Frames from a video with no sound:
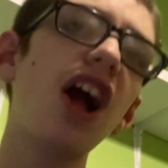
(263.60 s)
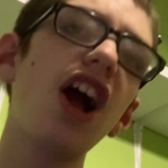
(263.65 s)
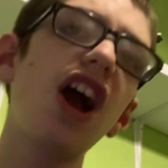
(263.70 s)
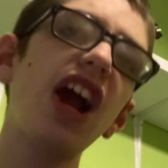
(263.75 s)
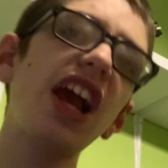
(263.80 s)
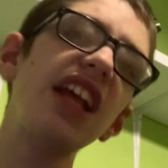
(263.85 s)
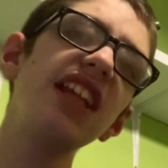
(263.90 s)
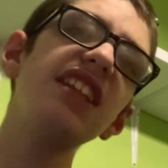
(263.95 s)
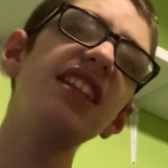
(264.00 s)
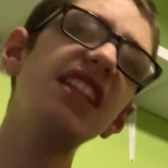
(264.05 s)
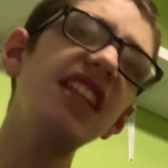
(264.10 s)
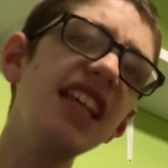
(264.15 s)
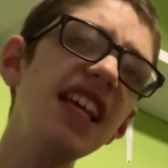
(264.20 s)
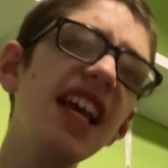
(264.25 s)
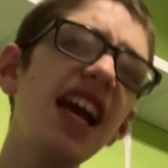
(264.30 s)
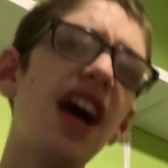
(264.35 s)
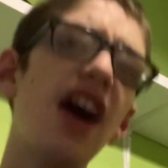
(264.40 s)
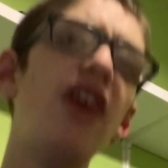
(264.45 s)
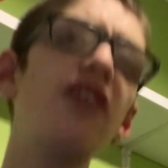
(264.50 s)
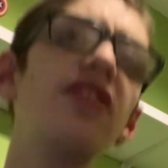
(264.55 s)
can see
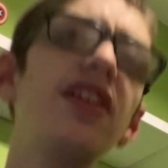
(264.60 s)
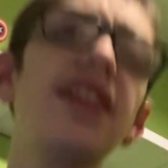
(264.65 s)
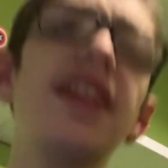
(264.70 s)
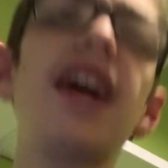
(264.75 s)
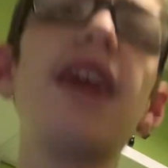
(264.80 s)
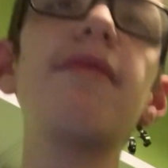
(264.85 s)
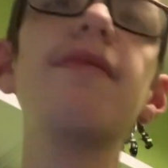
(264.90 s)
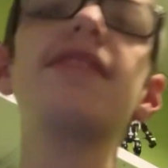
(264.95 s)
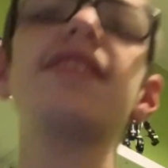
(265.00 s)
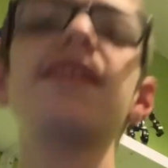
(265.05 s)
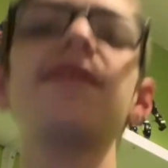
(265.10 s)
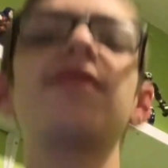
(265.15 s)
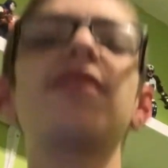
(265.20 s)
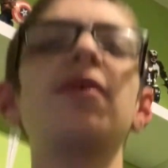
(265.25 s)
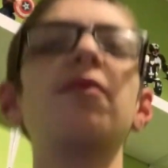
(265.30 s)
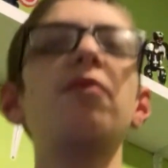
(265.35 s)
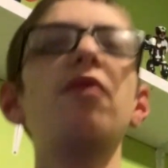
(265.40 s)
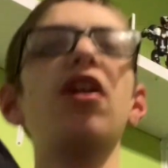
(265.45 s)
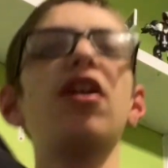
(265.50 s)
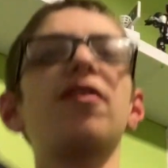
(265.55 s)
how the narrative
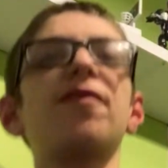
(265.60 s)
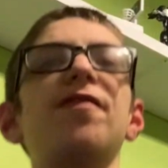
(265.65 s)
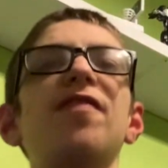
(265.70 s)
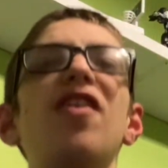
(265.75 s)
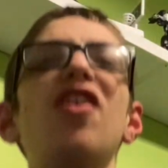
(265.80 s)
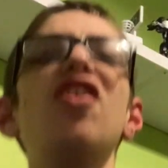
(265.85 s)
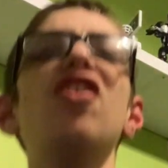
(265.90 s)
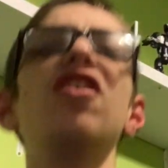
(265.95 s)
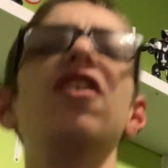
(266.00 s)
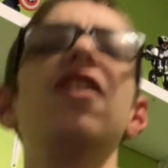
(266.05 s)
can work from.